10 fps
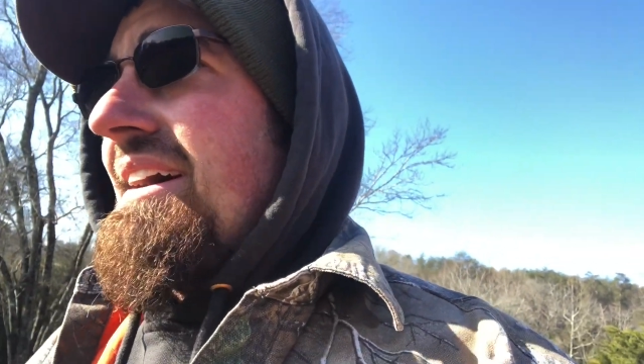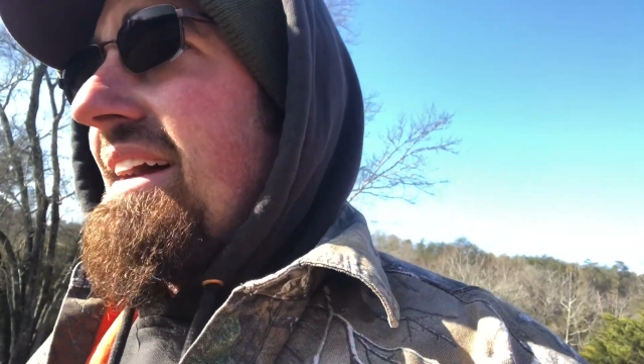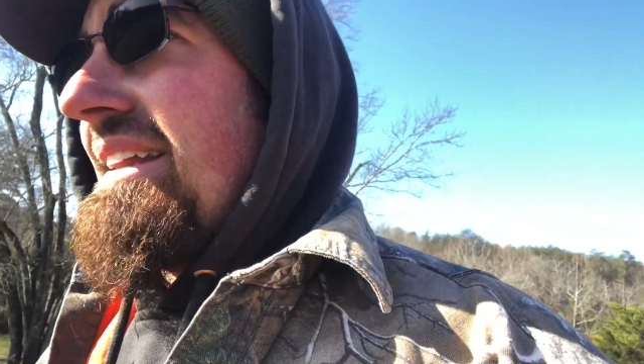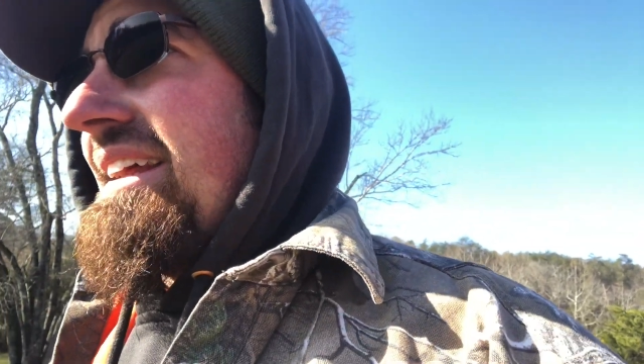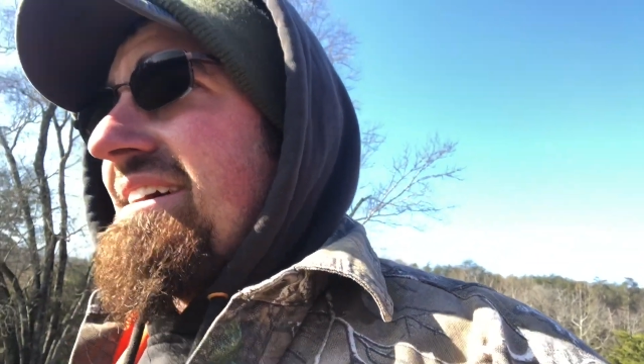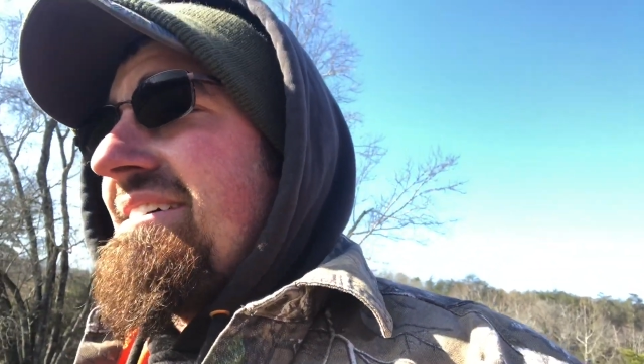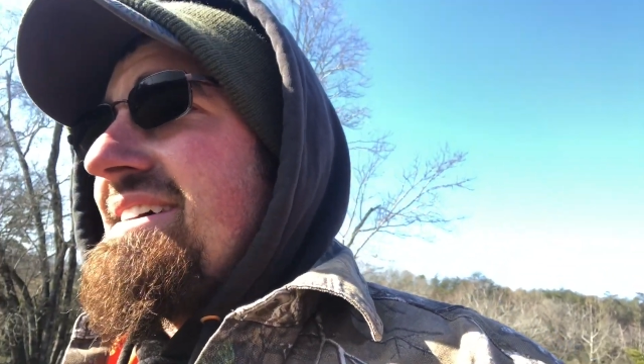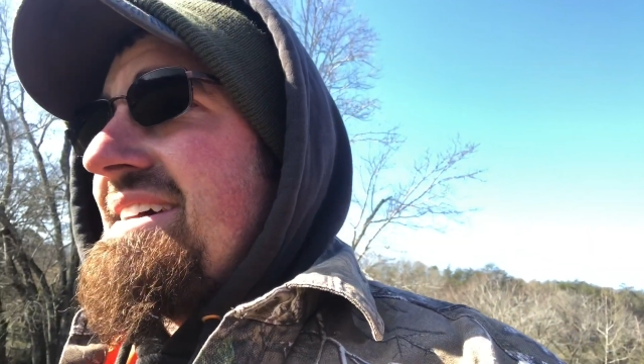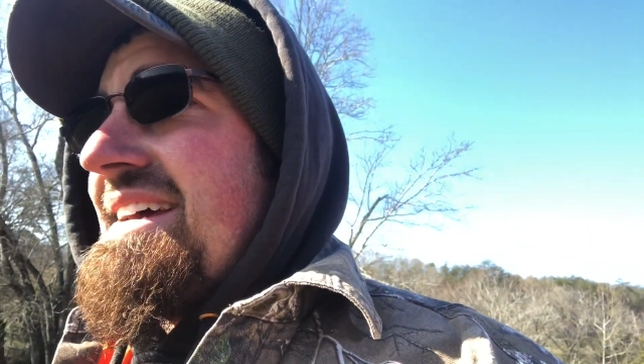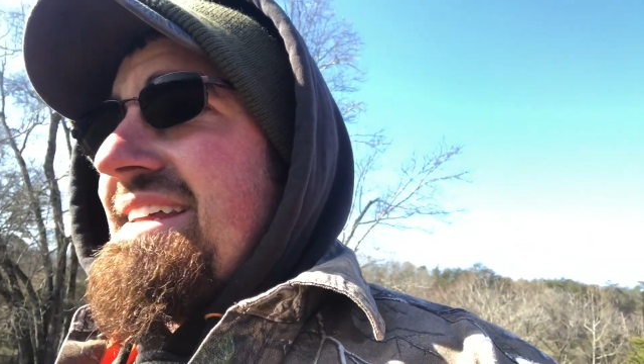you know,
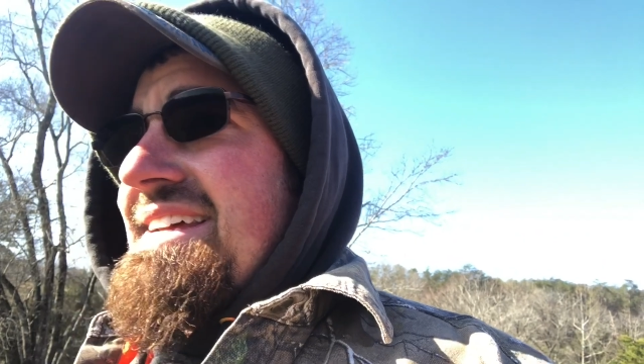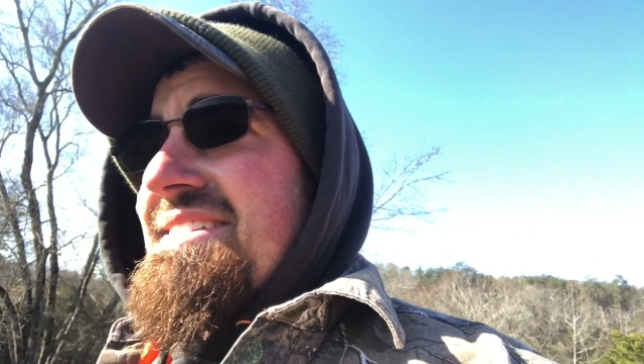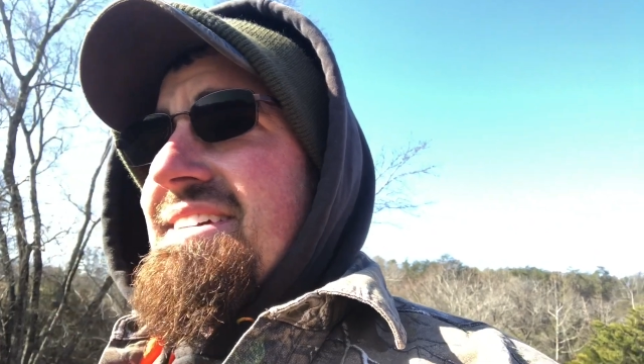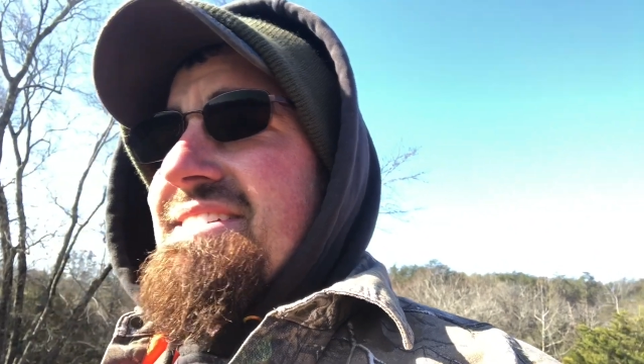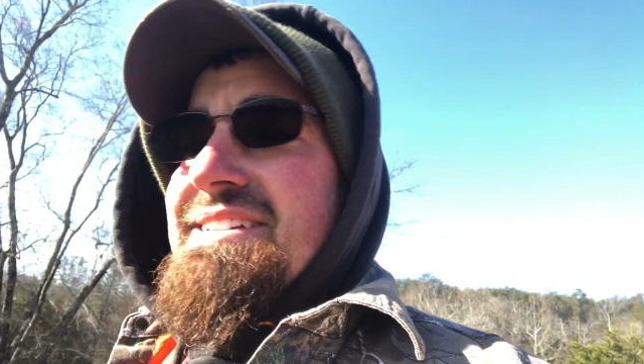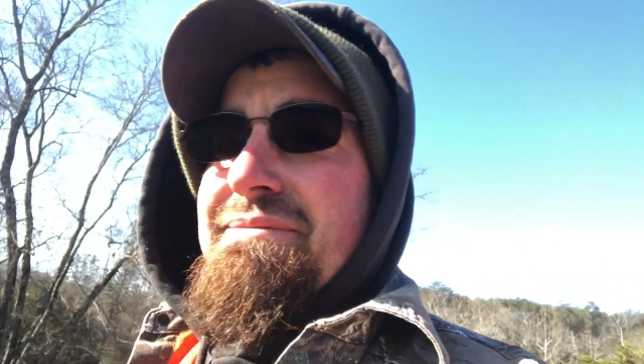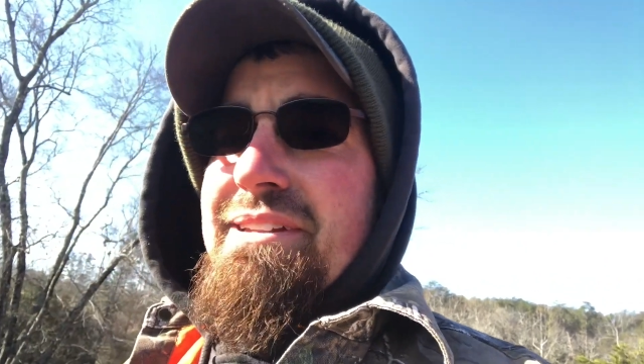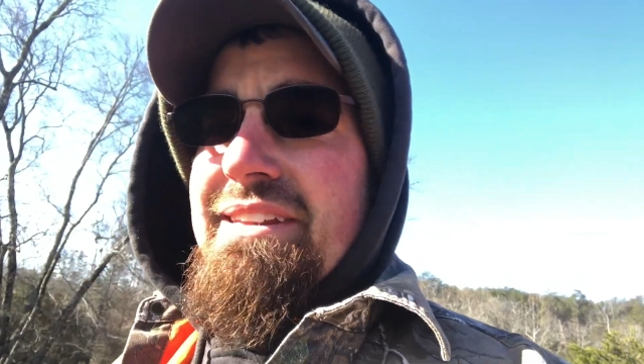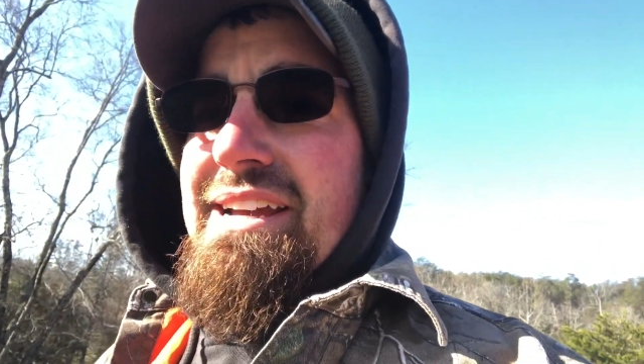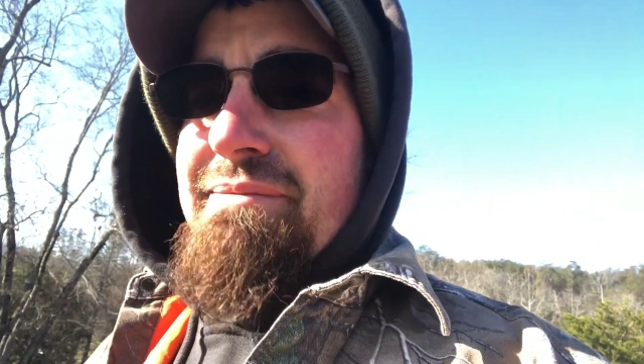that's just something
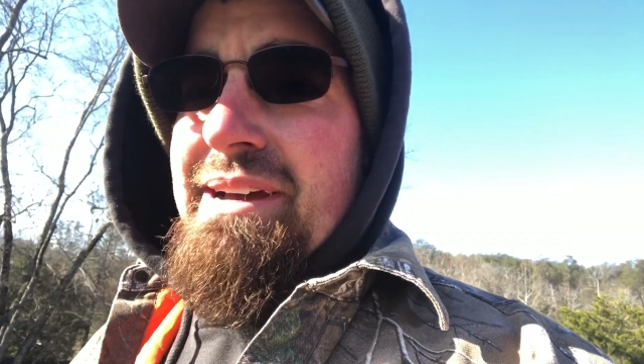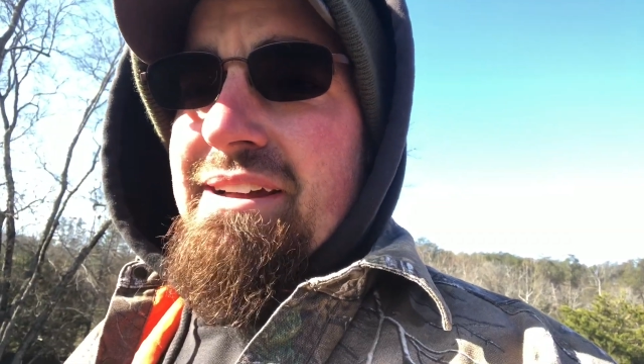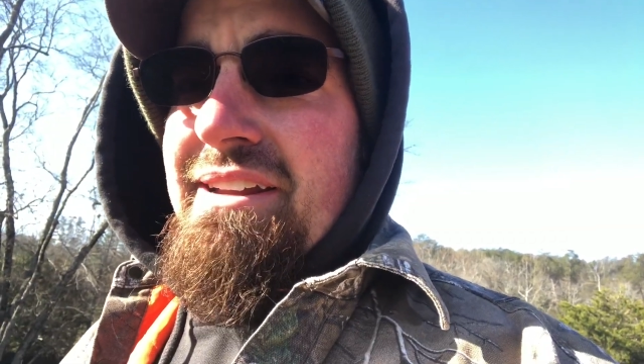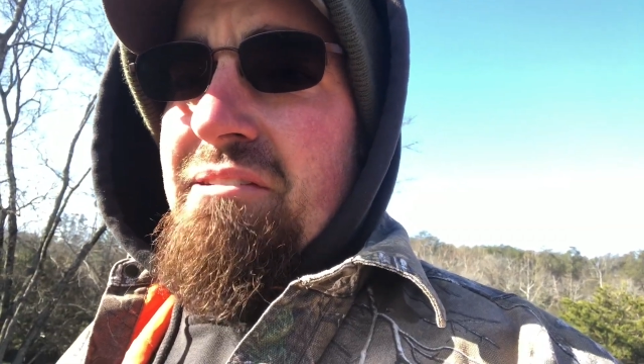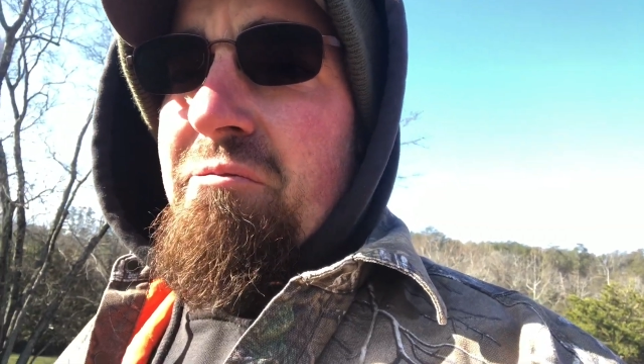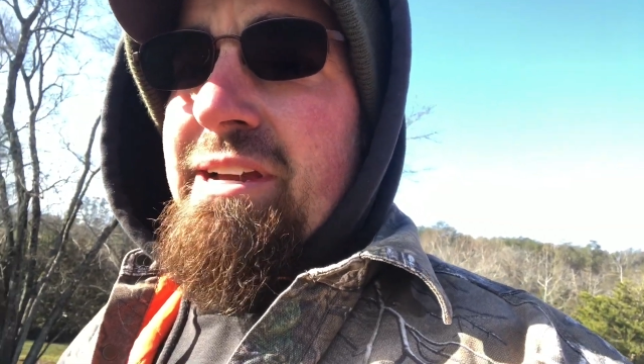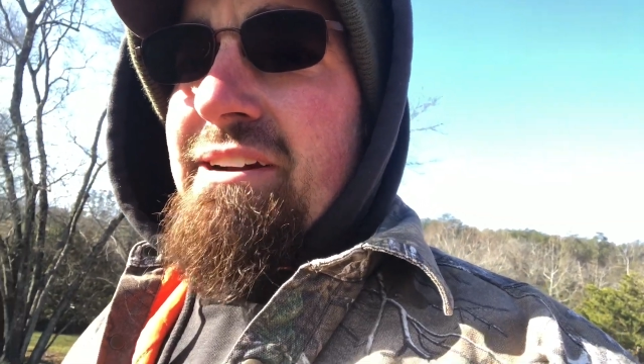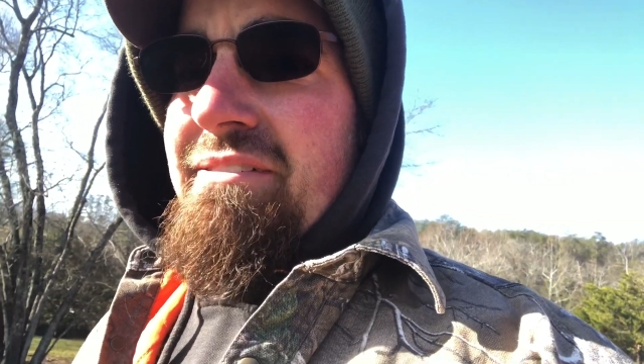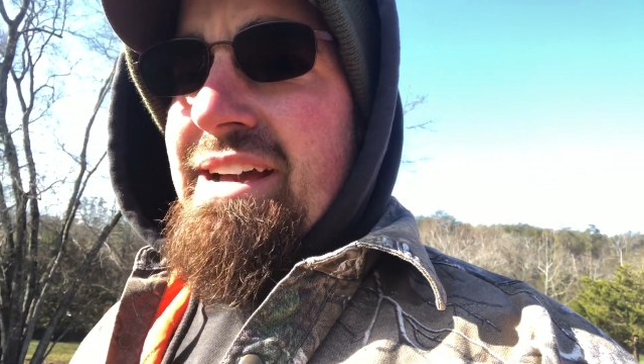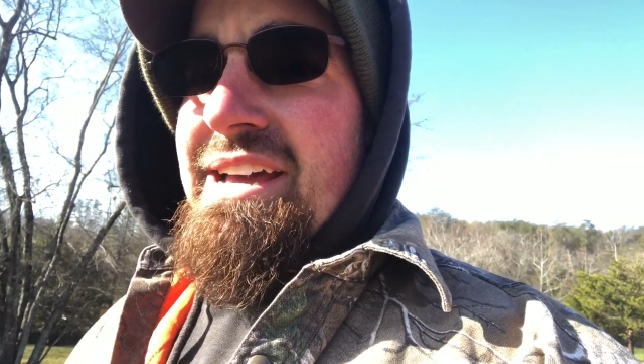to think about. You know, we
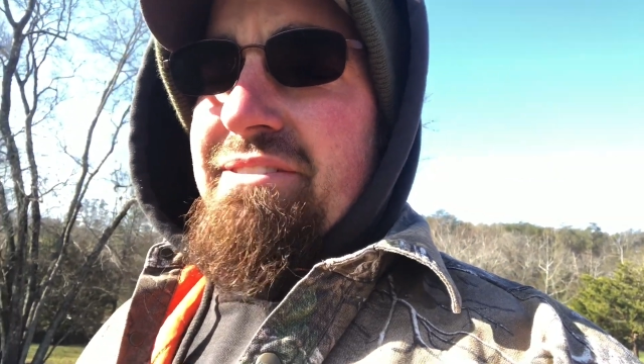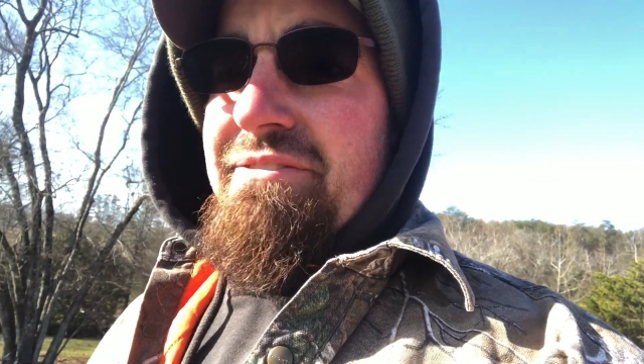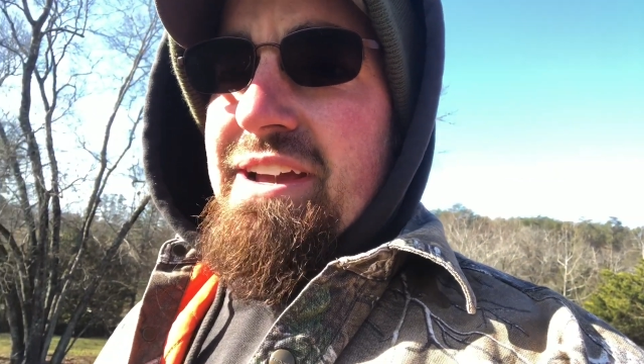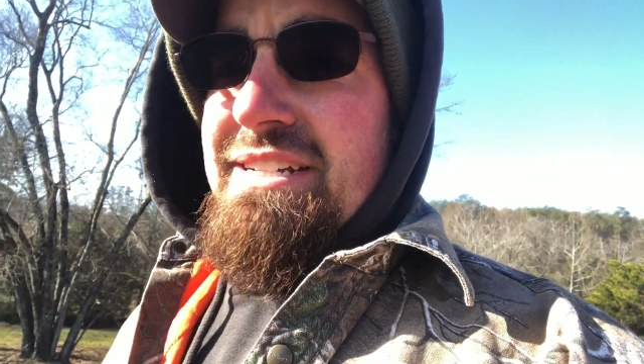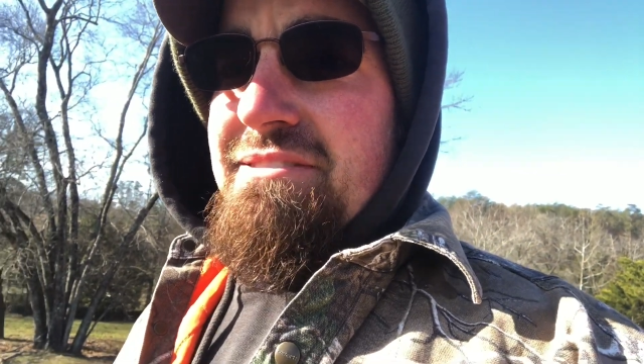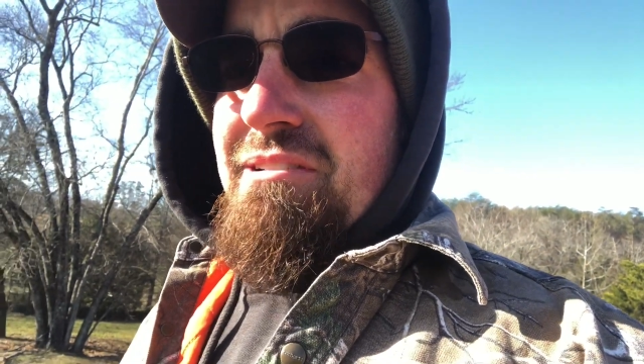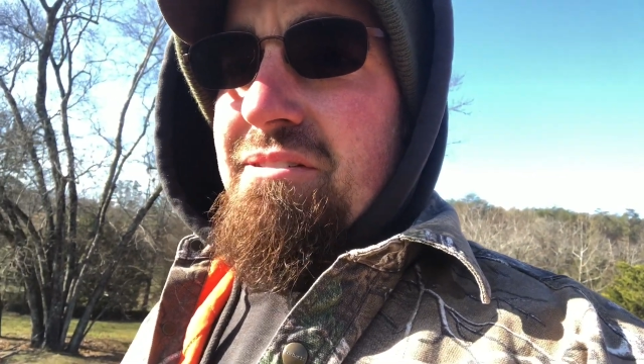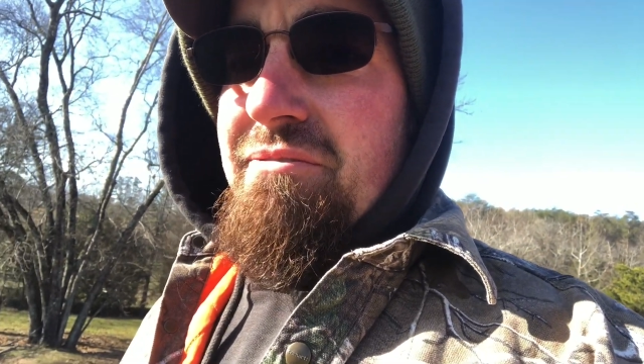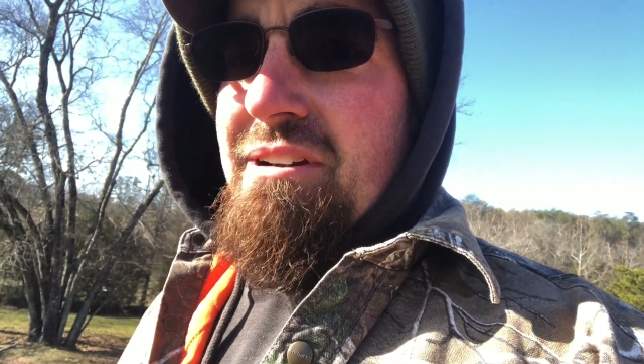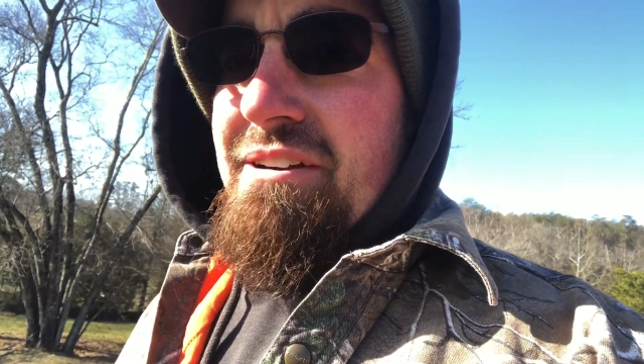don't have a fancy
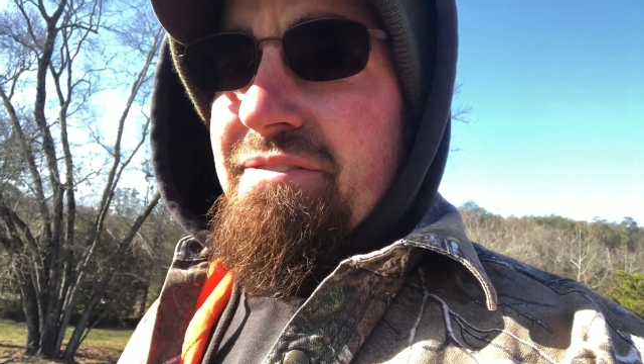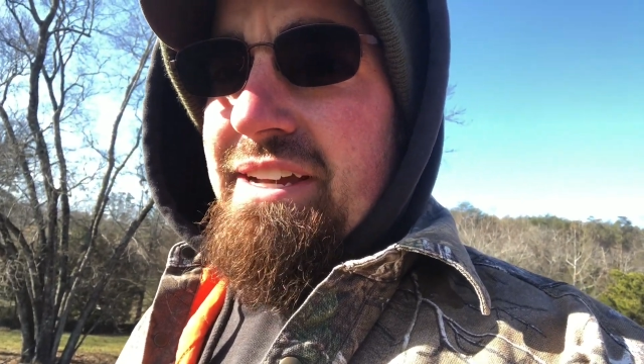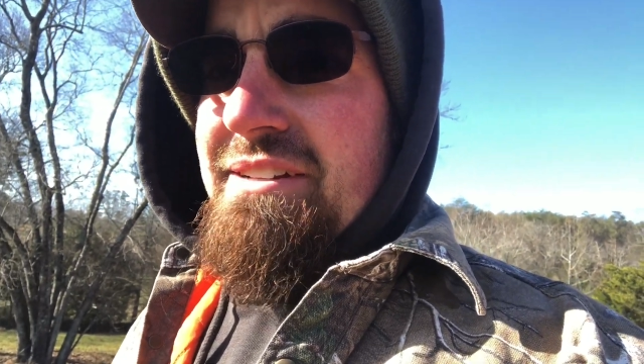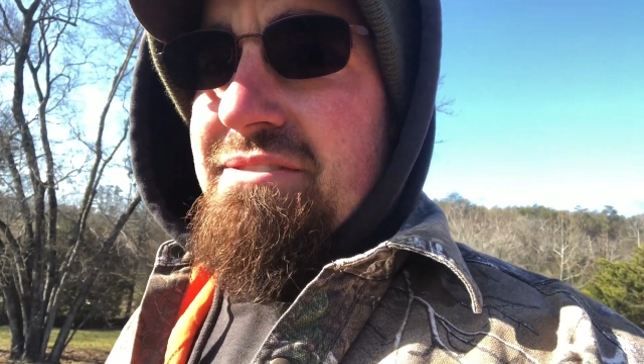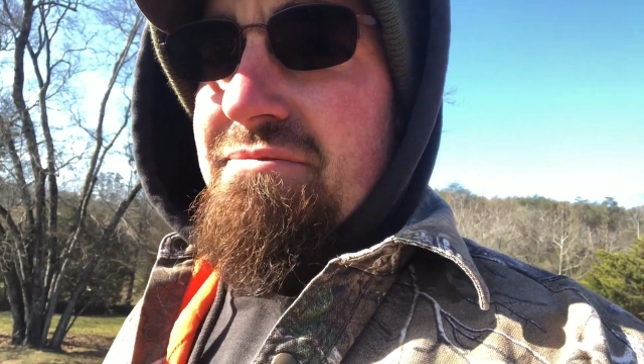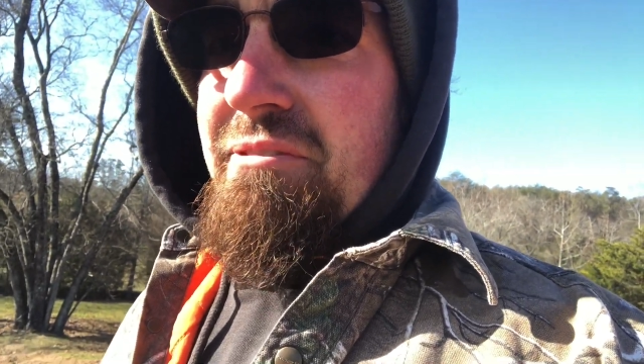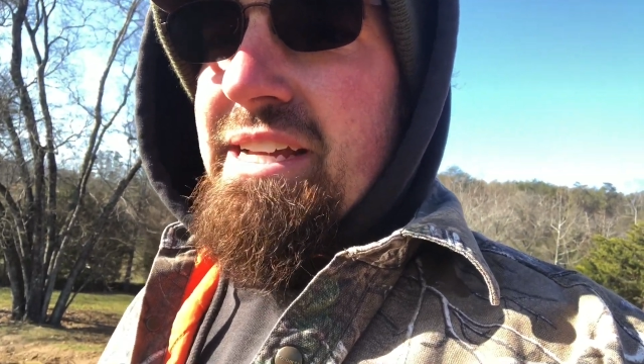woven wire fence. We